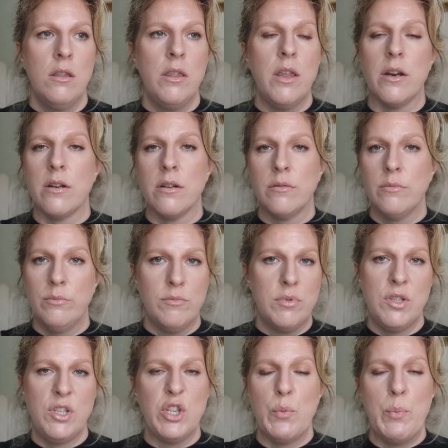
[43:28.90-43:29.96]
their
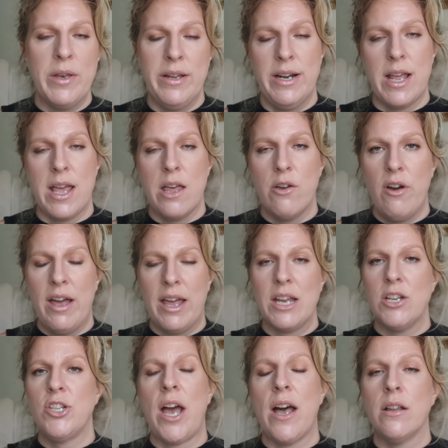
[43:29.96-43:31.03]
stupidity, or I can
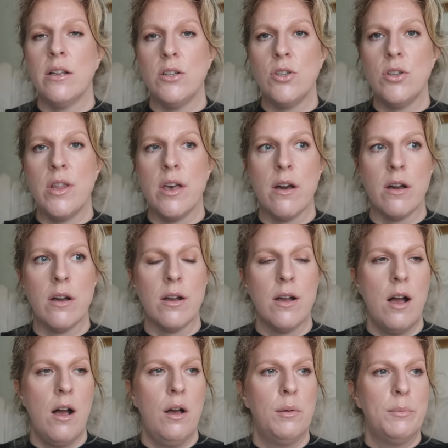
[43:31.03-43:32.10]
challenge their
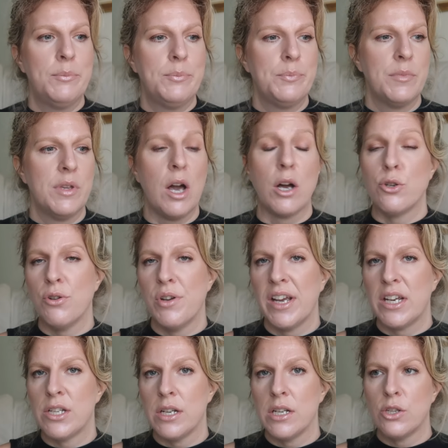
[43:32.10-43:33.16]
um,
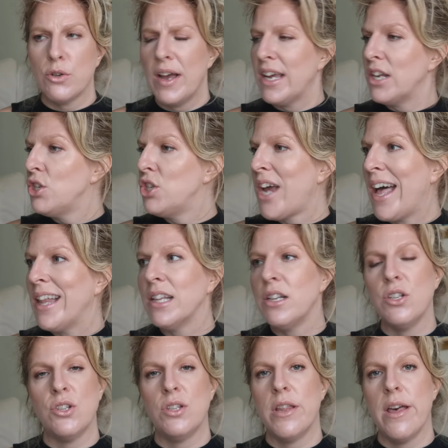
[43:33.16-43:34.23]
contradictions, or I can
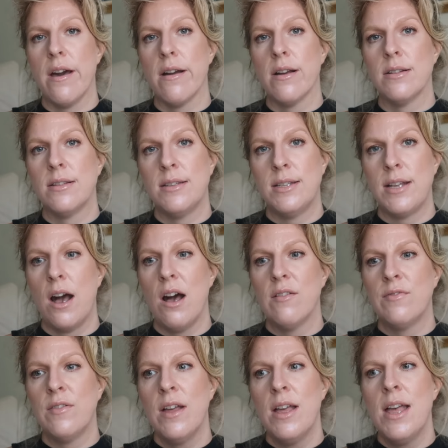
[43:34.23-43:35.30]
challenge their stuff.
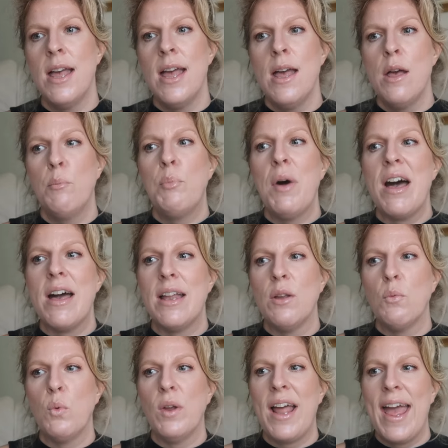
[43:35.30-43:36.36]

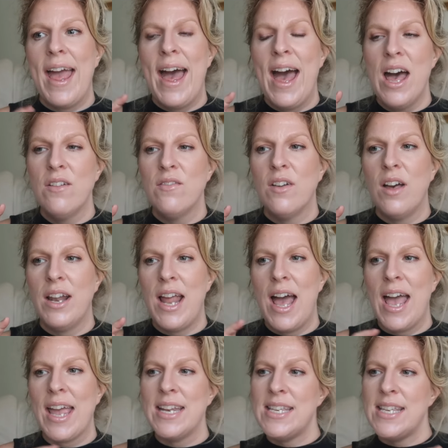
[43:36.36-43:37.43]
But when I have an
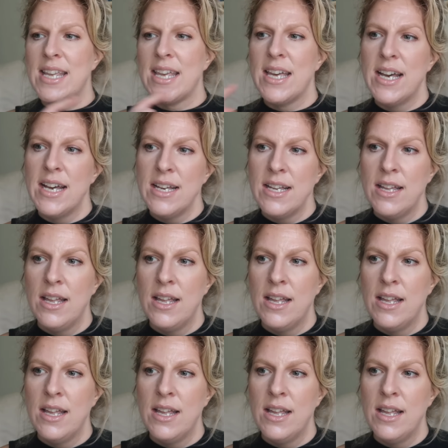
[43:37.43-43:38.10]
idea,